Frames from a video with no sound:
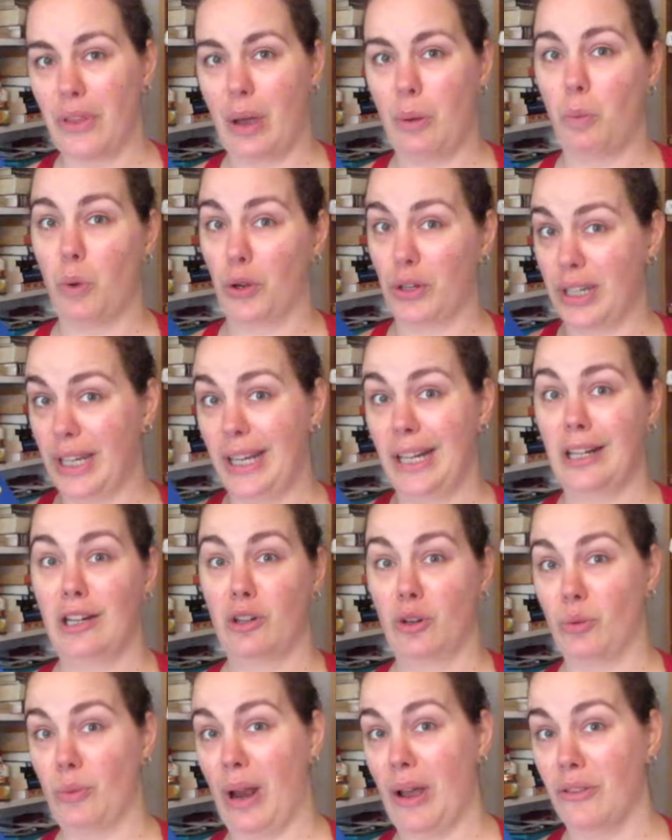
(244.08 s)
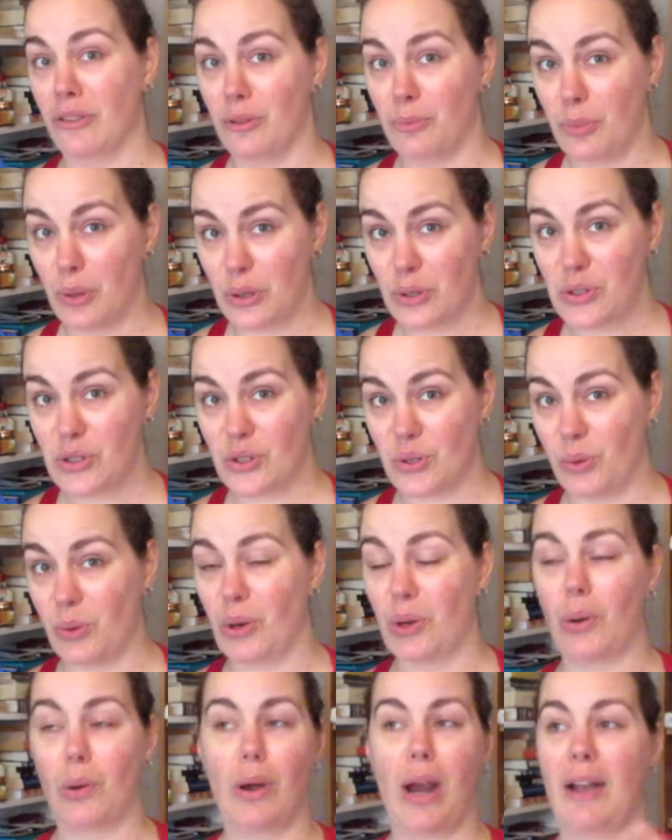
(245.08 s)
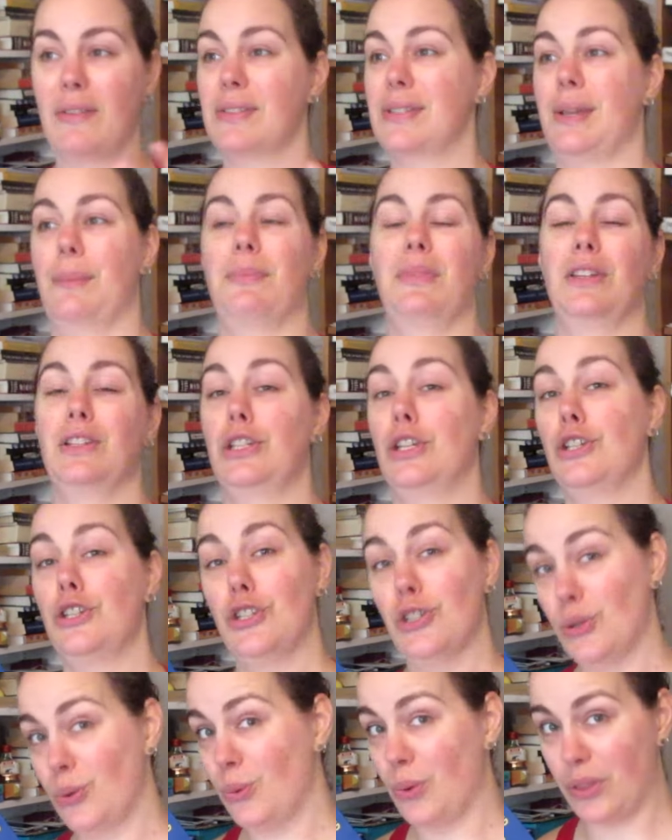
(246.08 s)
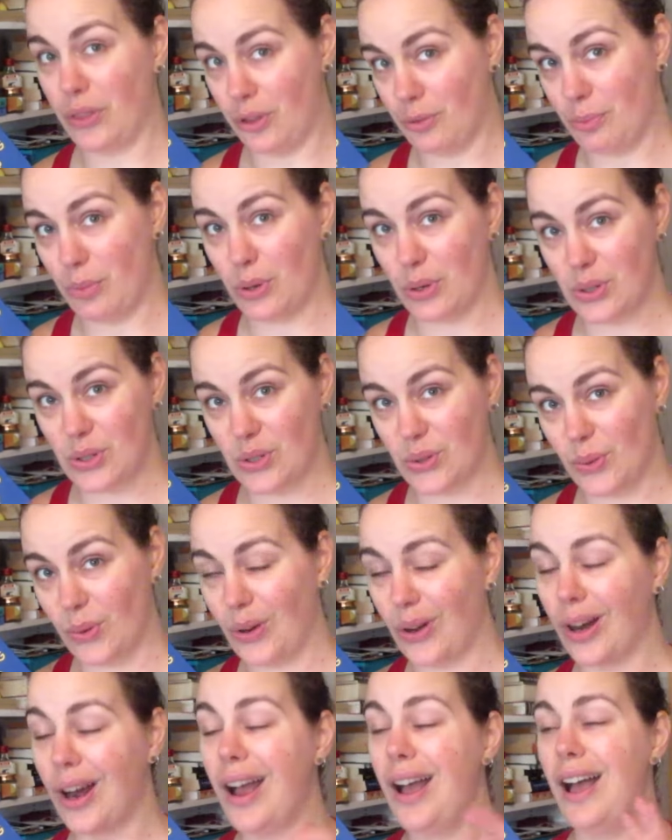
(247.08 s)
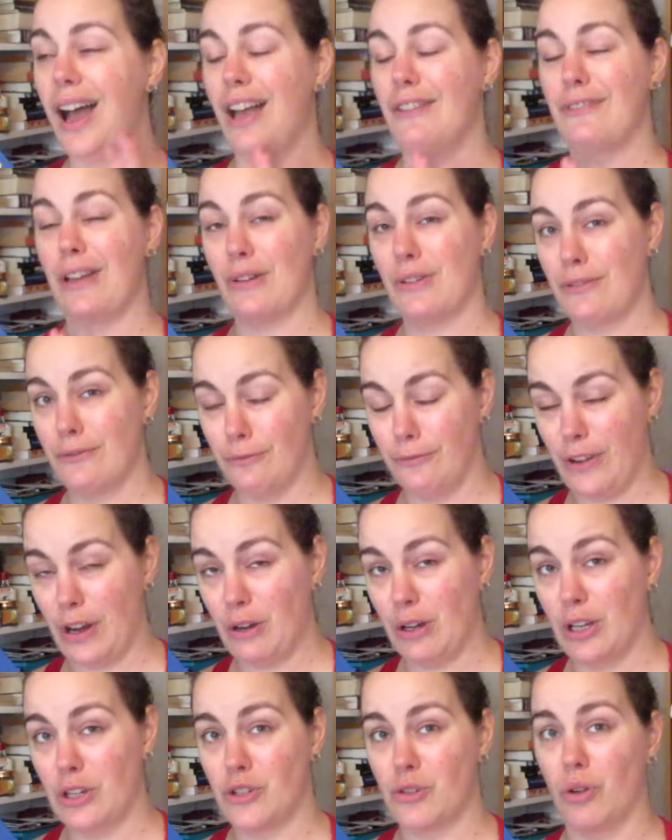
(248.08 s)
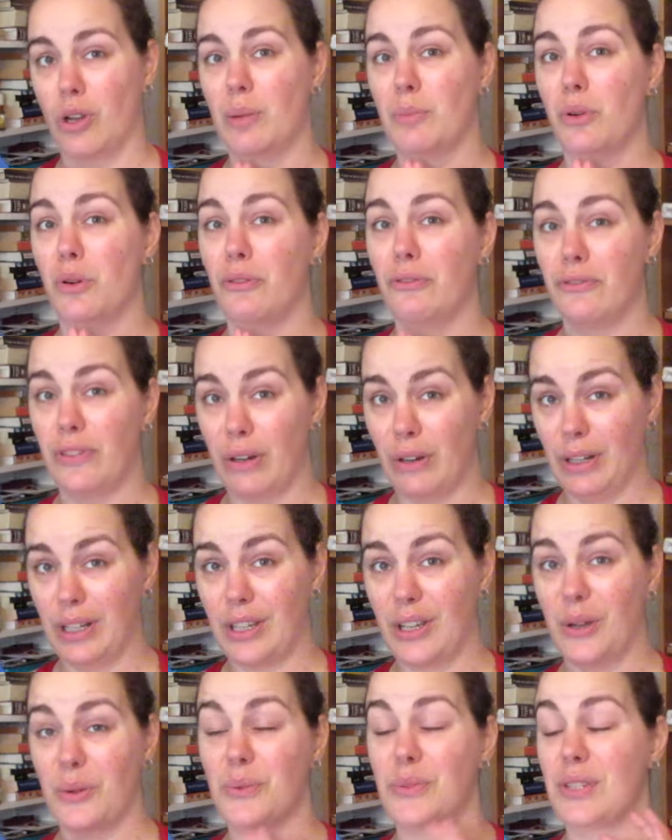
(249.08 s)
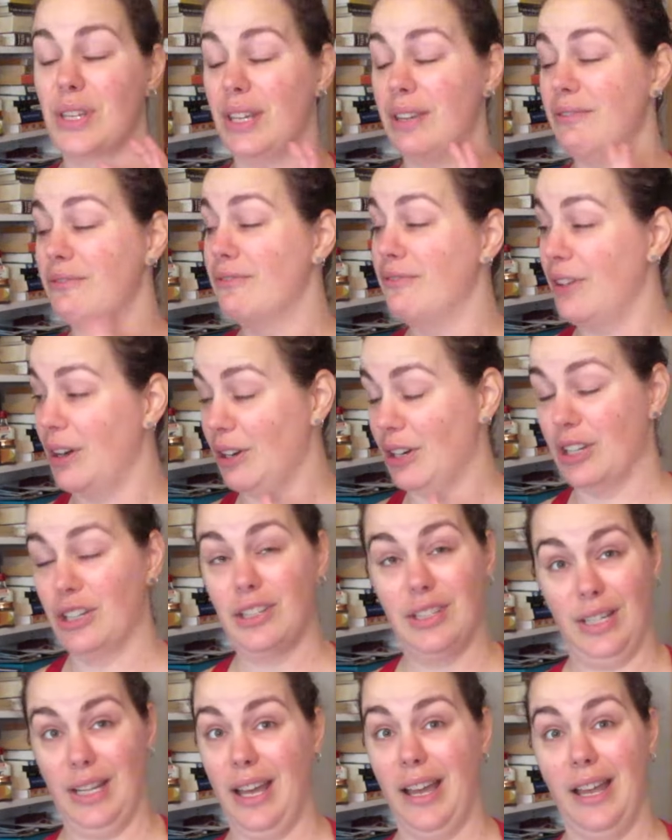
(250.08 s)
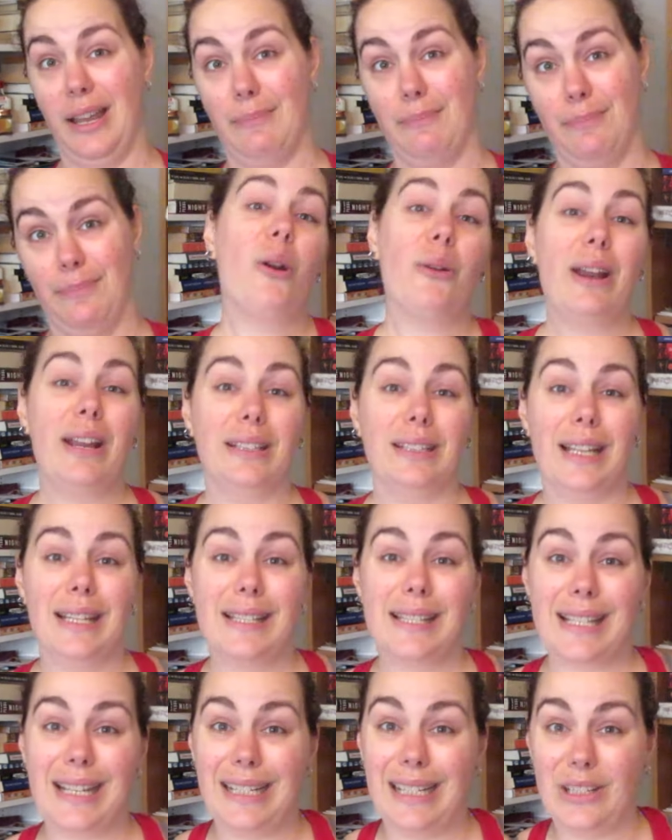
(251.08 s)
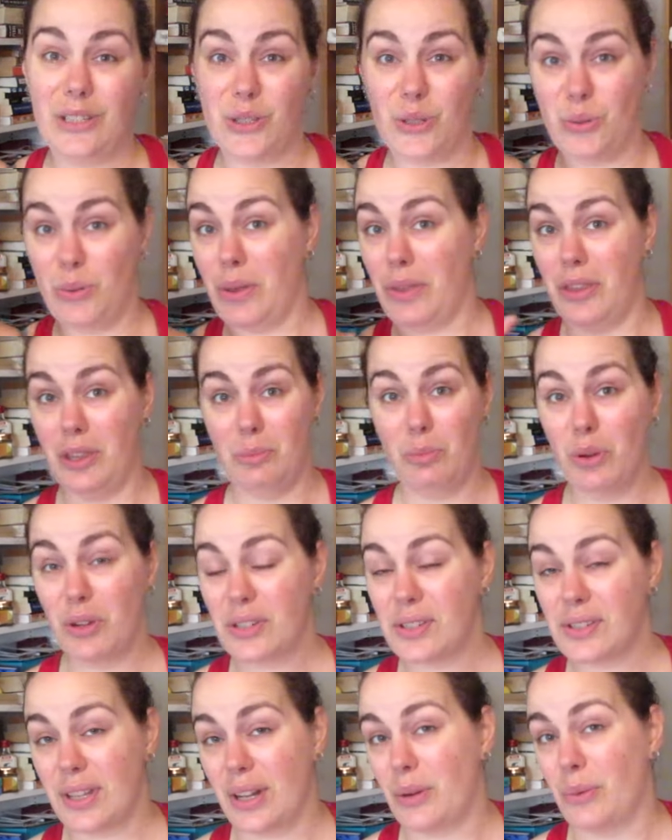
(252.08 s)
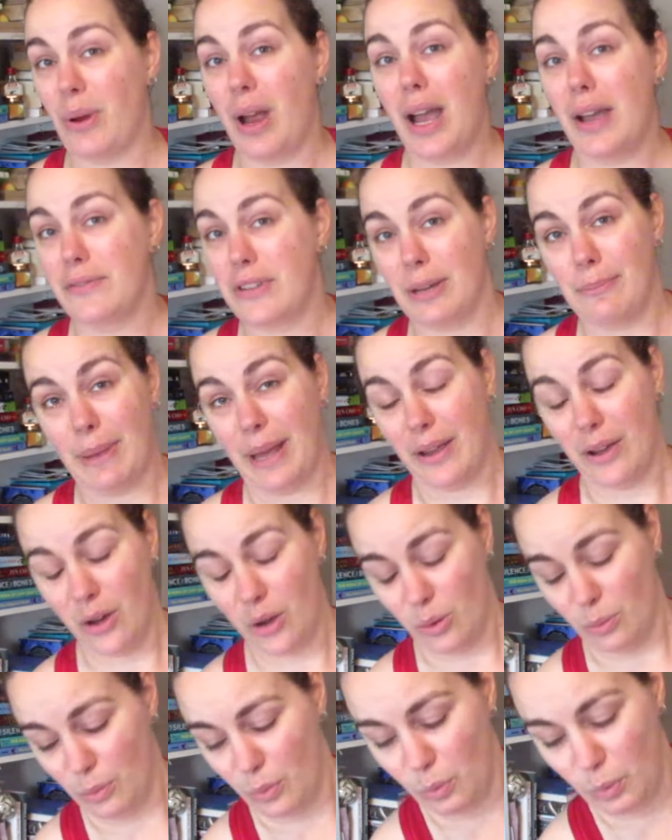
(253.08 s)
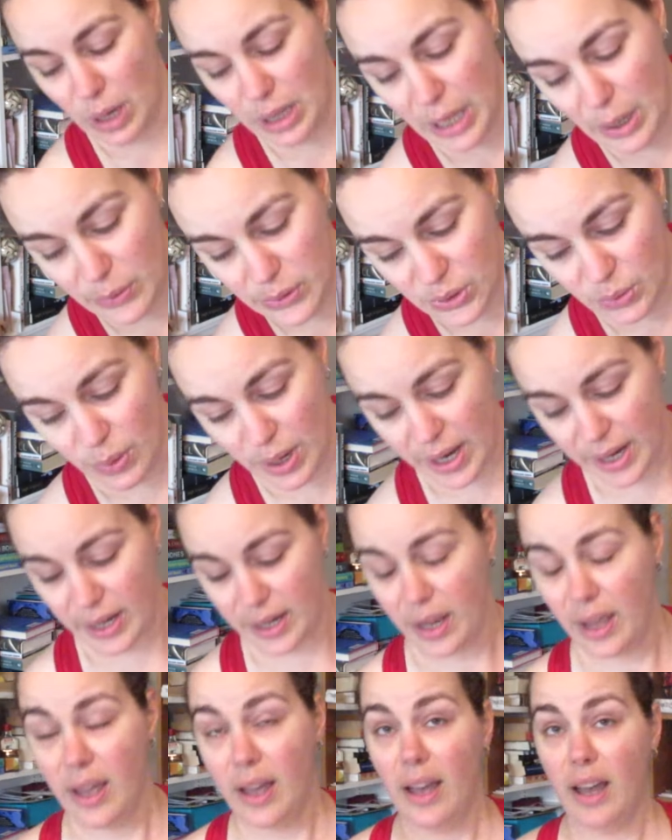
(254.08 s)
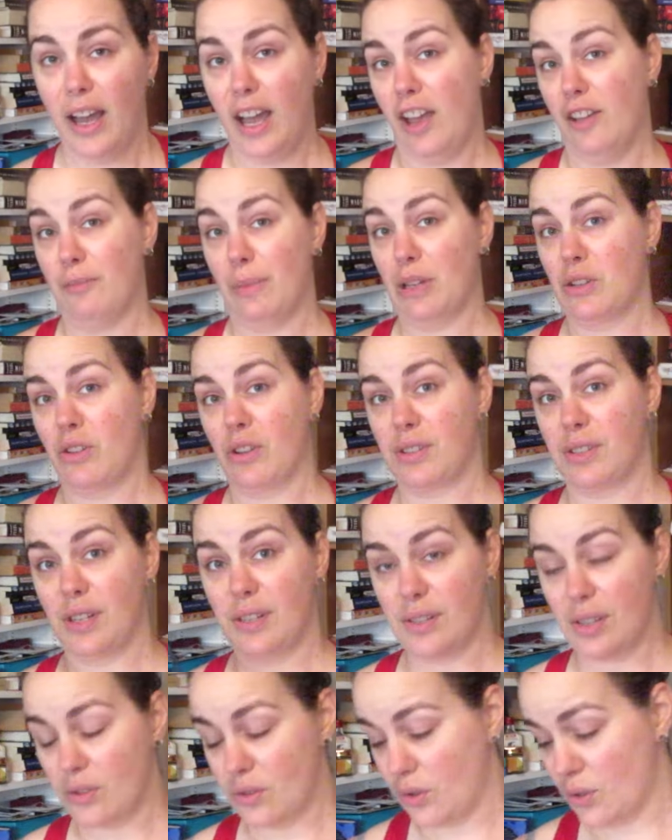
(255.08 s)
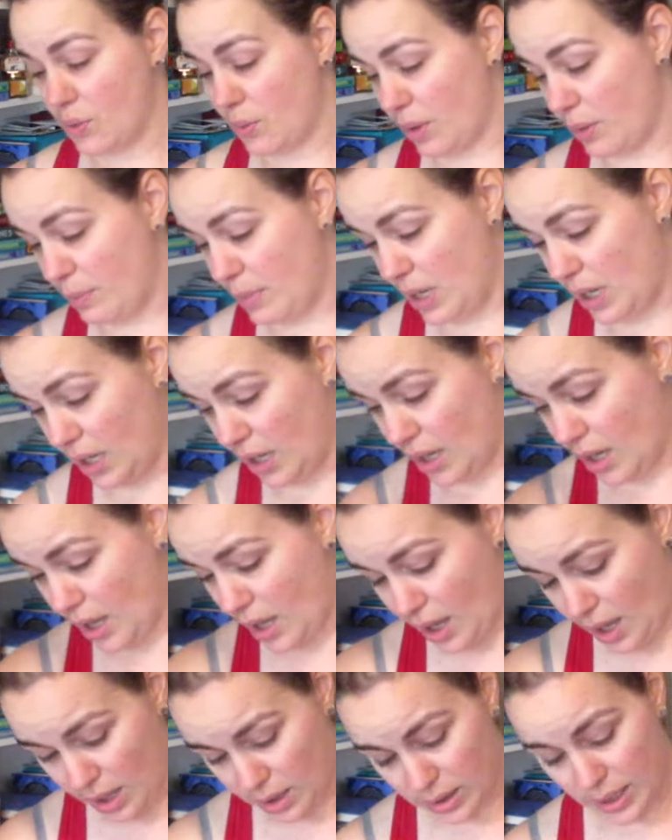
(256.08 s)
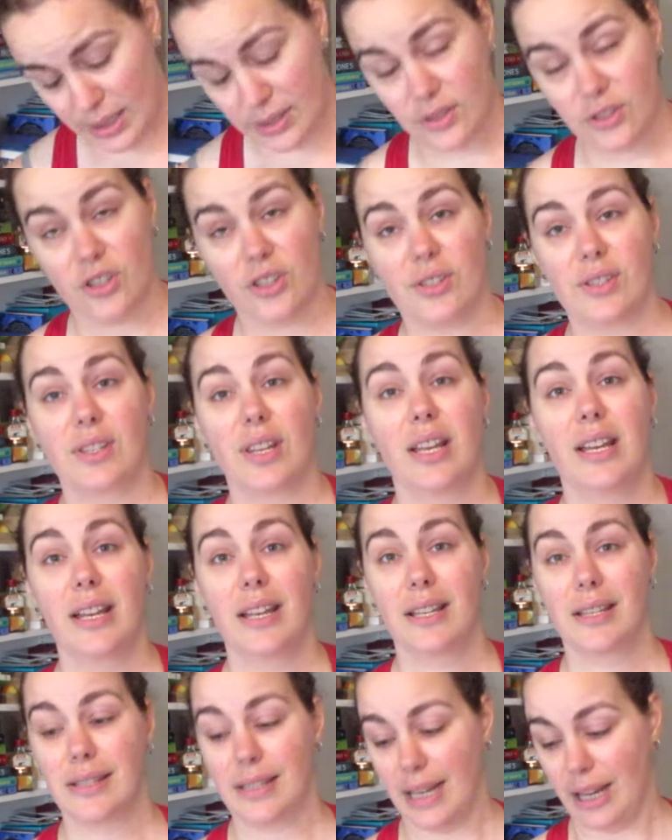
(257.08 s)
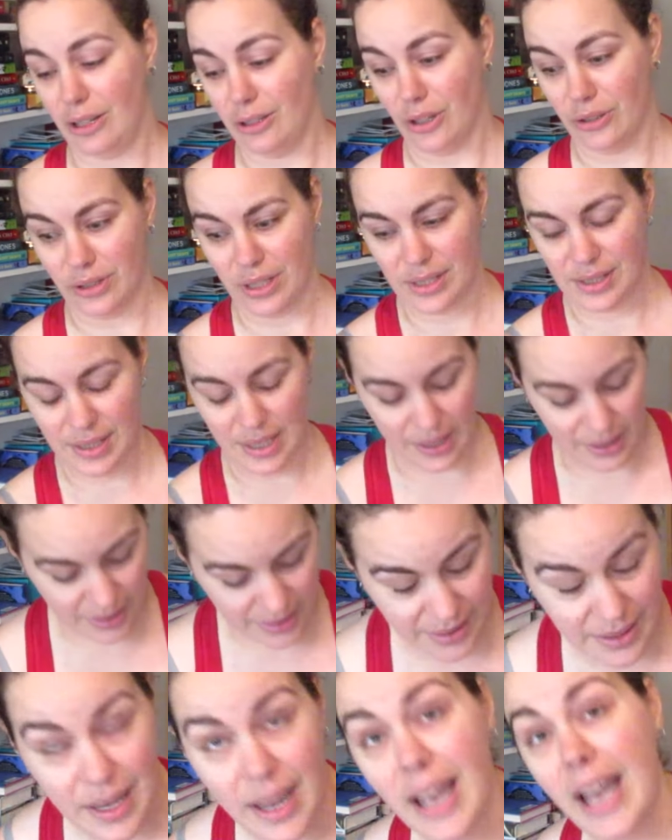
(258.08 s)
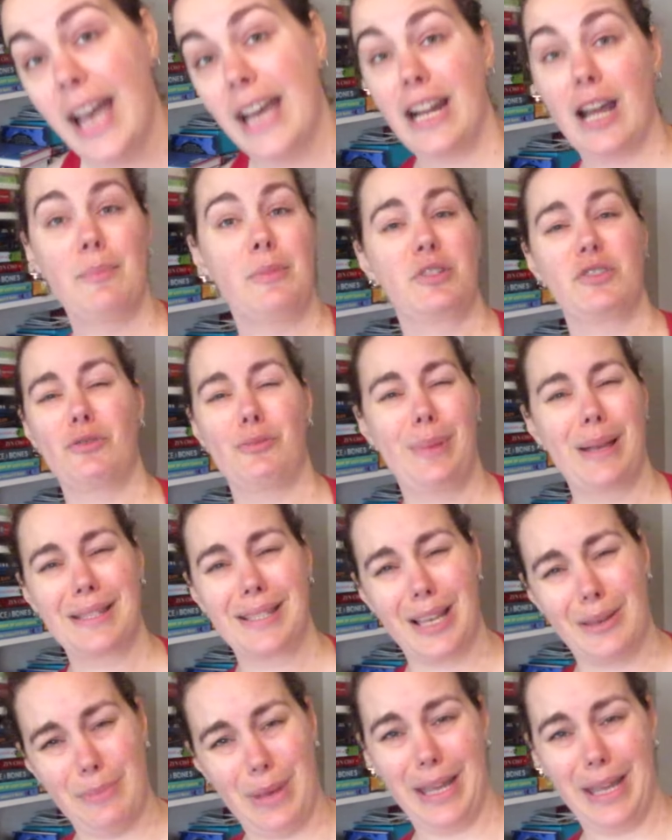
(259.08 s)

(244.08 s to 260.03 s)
that work in and around the bookstore or have something to do with the bookstore. I found it very enjoyable, very cozy, very good time. All right, let's get into the books that arrived at my home while I was away. I have my trusty scissors with me. Let's just see how long this takes and how much of a mess I